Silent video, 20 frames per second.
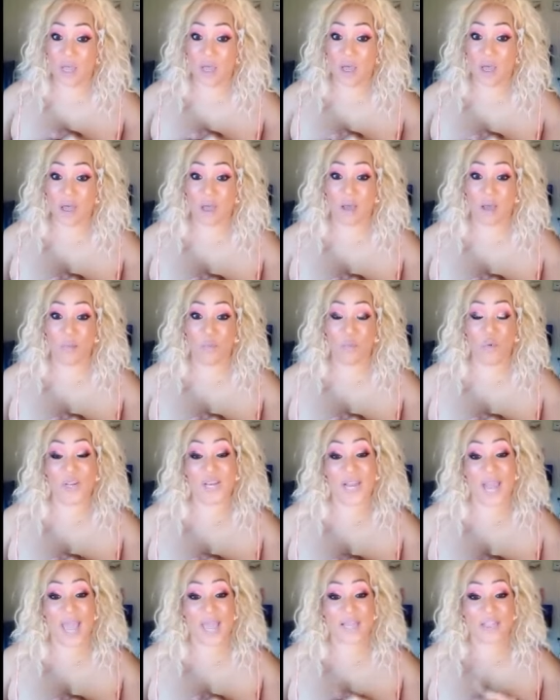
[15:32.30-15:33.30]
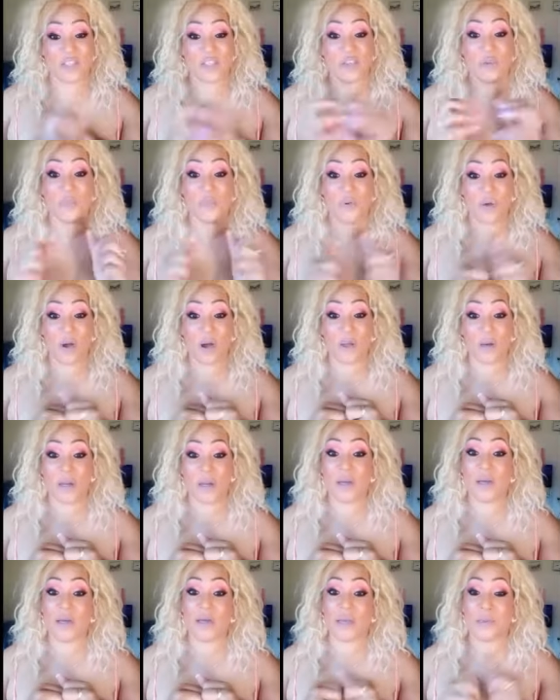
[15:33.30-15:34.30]
um, relaxer
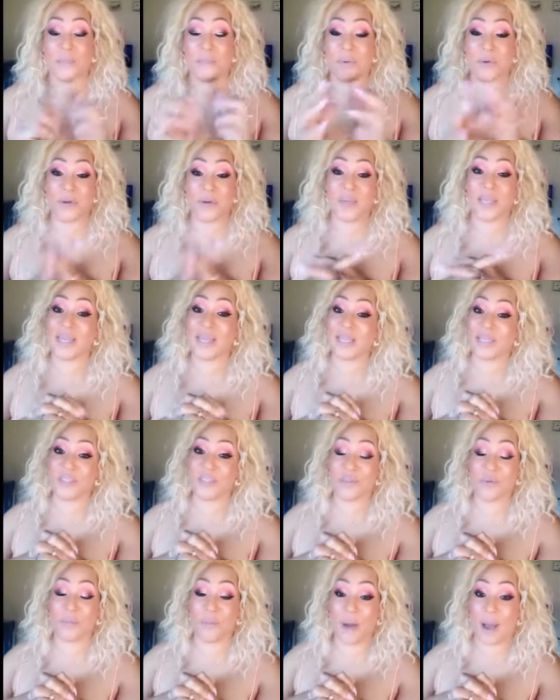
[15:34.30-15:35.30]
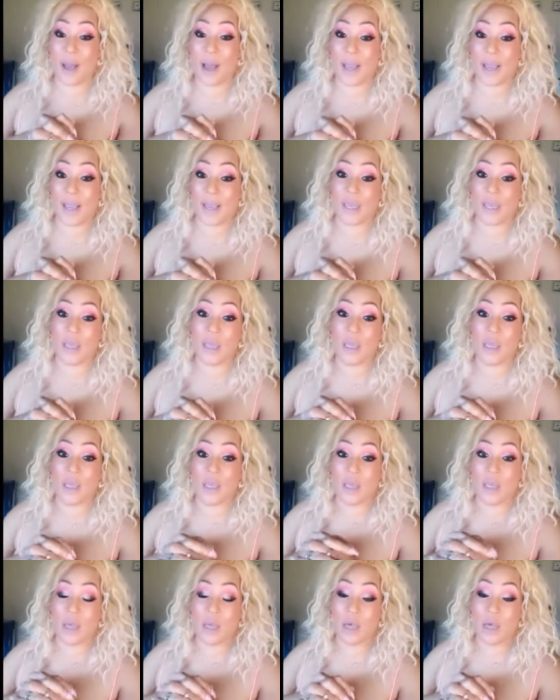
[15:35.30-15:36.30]
product and put into my
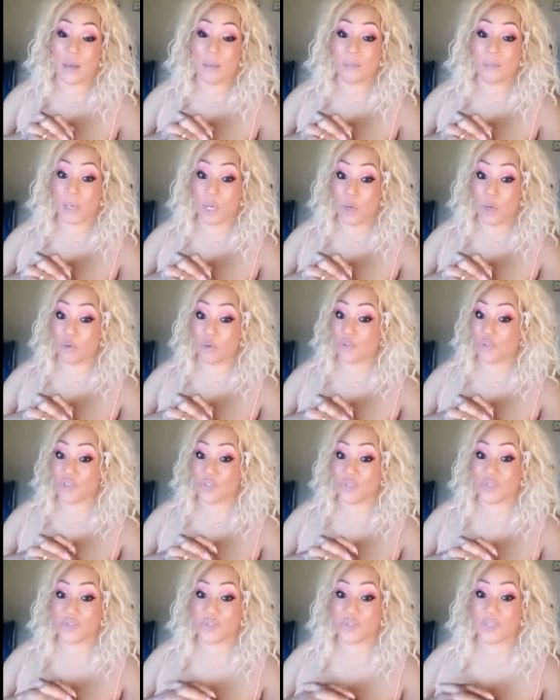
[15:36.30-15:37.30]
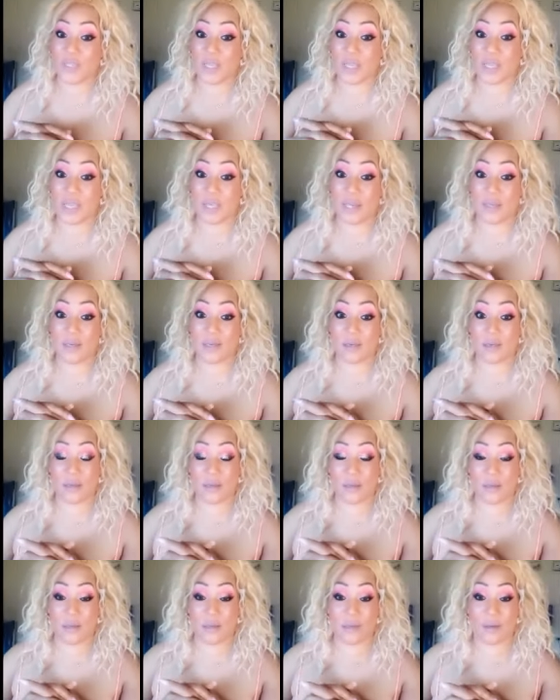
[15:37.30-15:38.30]
um, lotions and
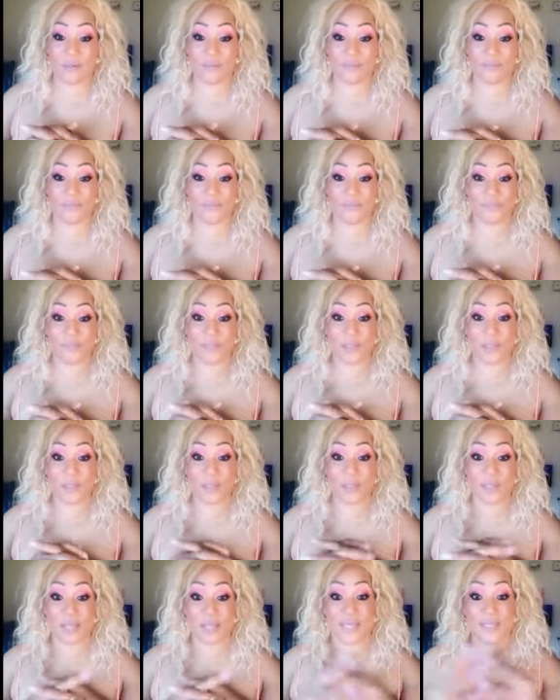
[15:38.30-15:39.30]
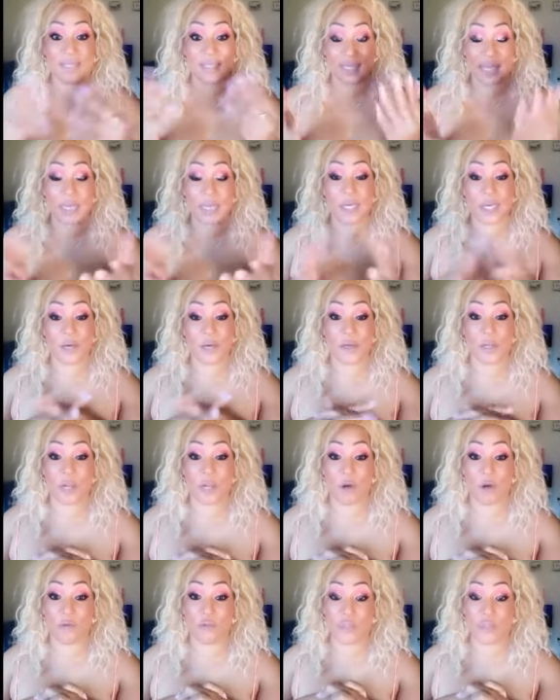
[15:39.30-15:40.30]
um, like skincare
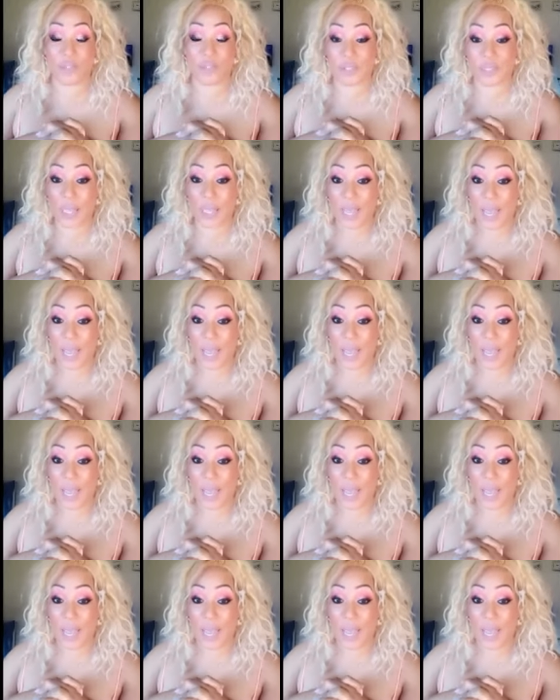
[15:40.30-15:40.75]
lotions